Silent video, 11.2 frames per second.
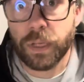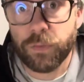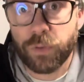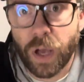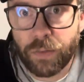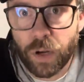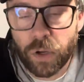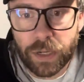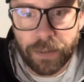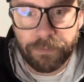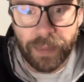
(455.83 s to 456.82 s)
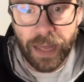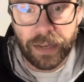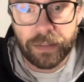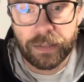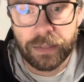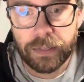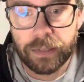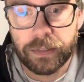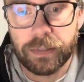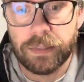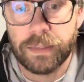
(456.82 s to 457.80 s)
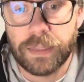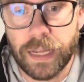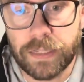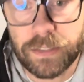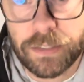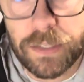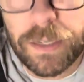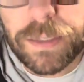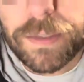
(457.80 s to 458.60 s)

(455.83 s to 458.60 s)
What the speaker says: if you have a look at that, that's the